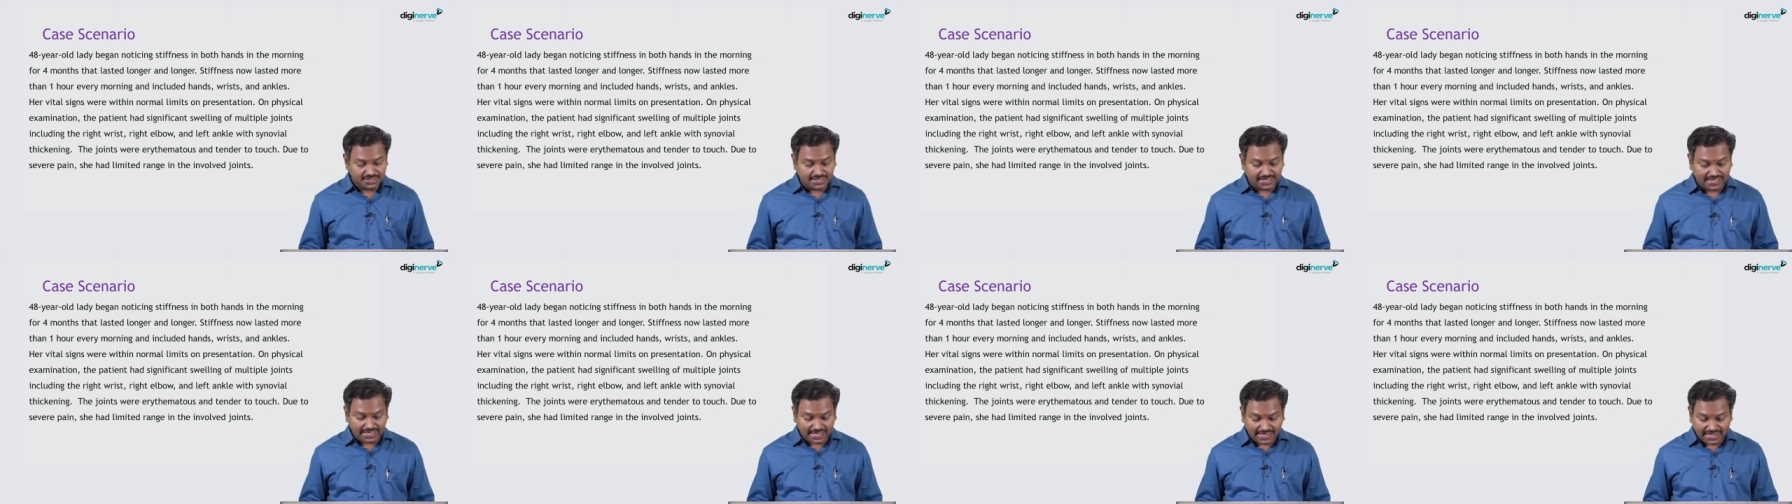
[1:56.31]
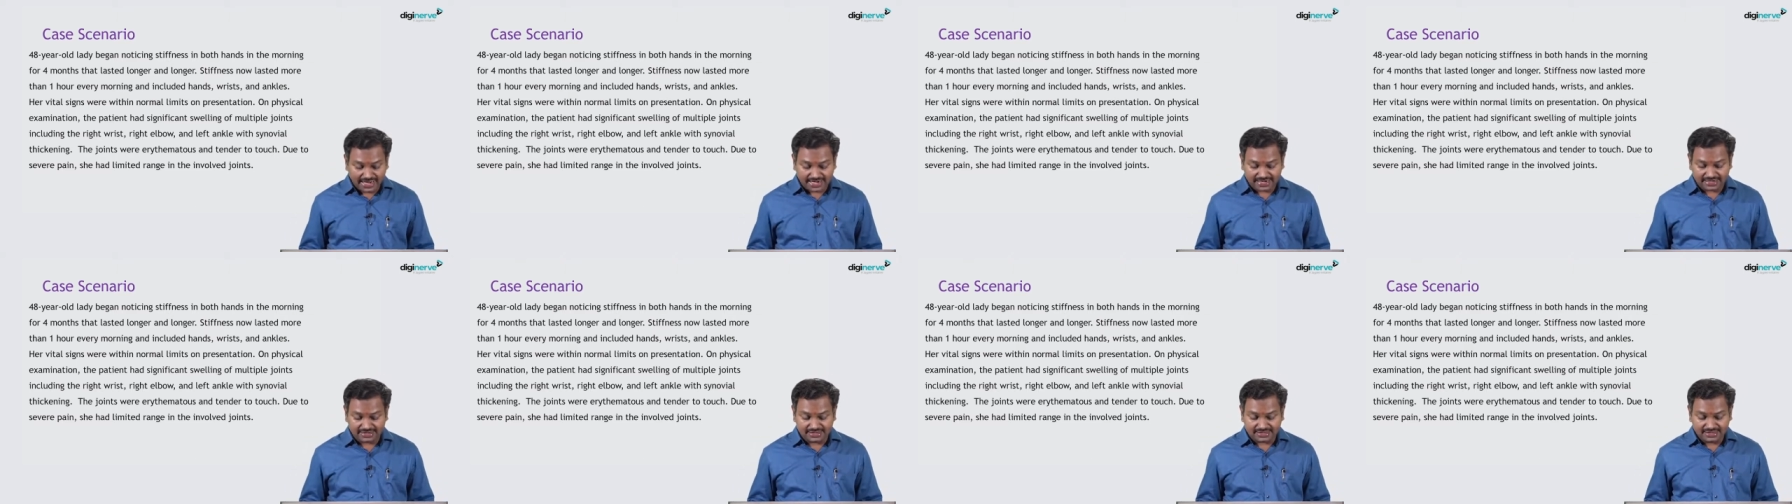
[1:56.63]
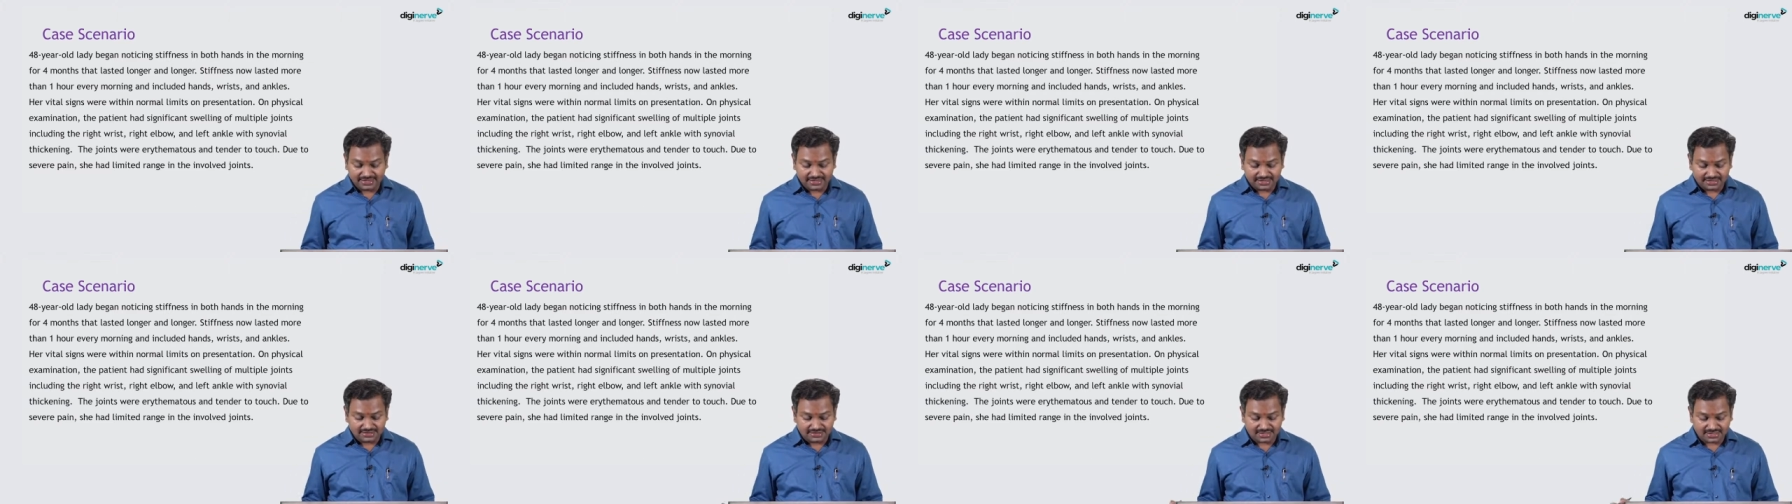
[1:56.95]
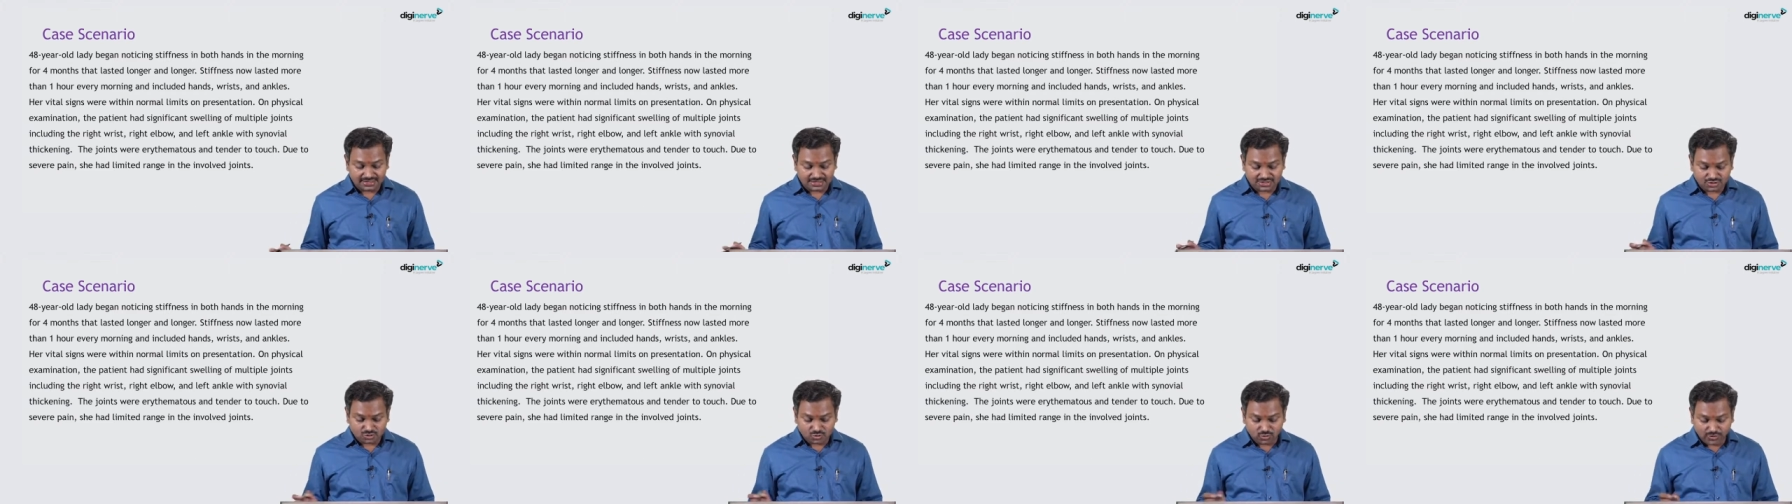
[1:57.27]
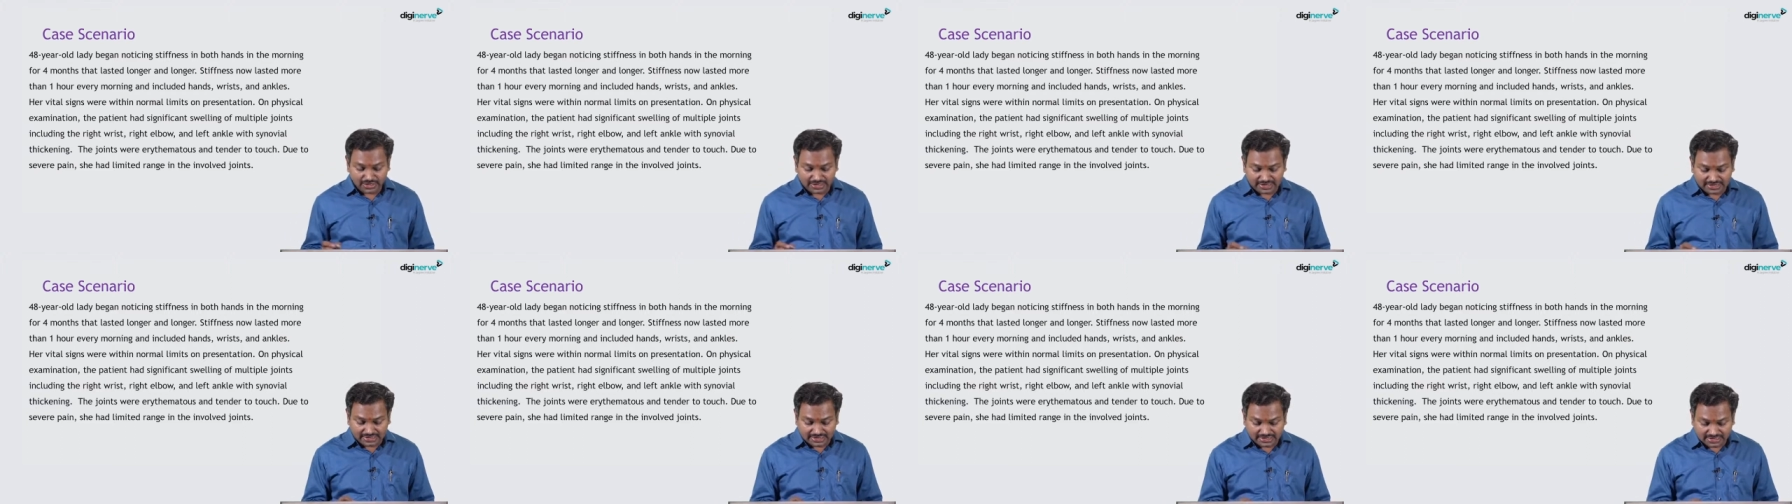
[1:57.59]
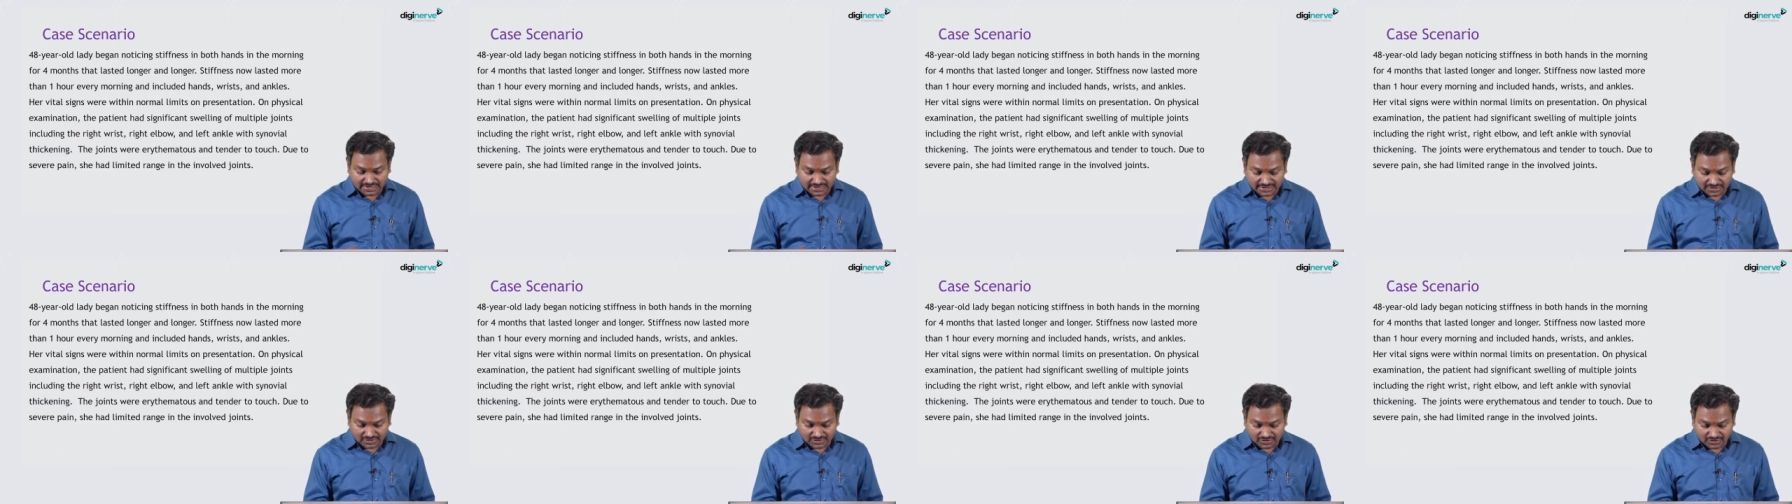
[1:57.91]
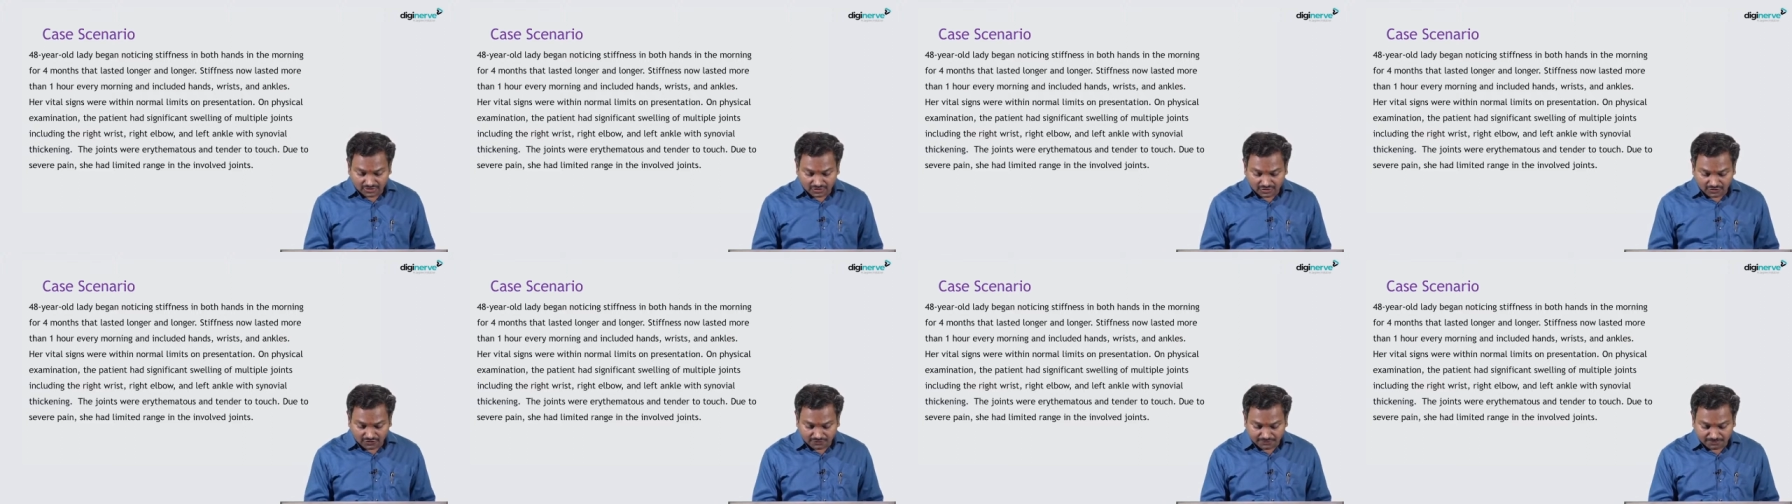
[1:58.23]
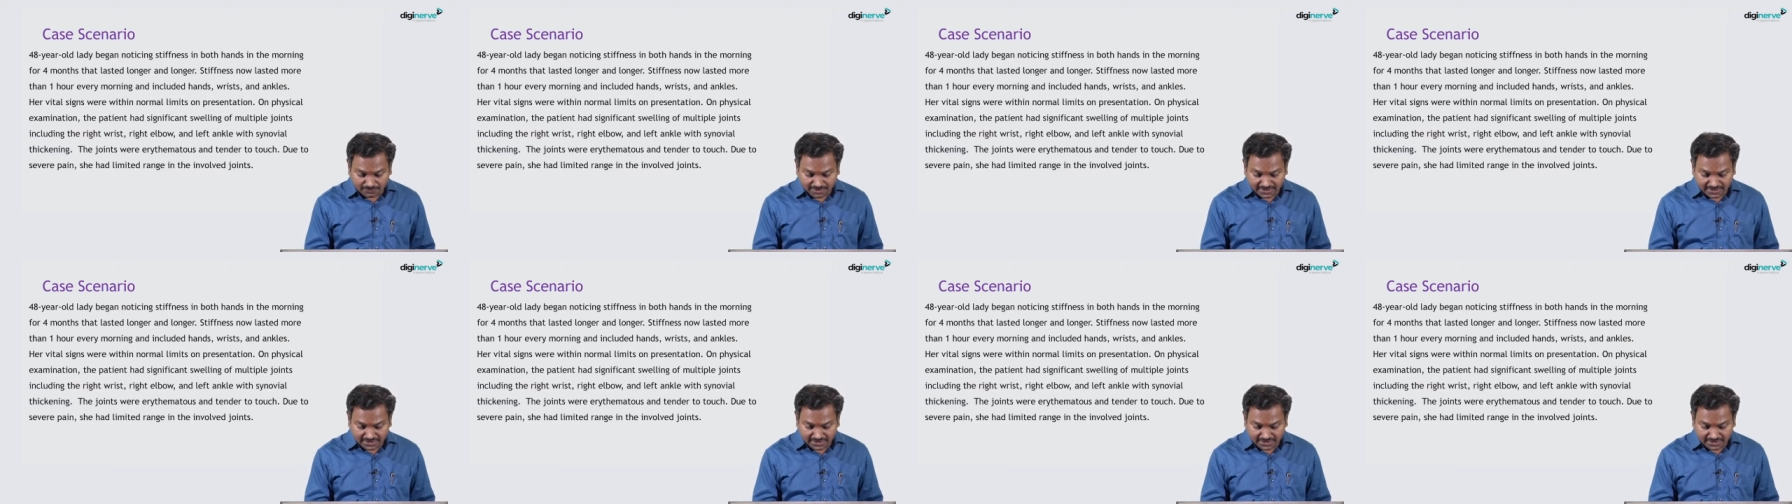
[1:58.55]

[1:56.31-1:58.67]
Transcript: and there is swelling of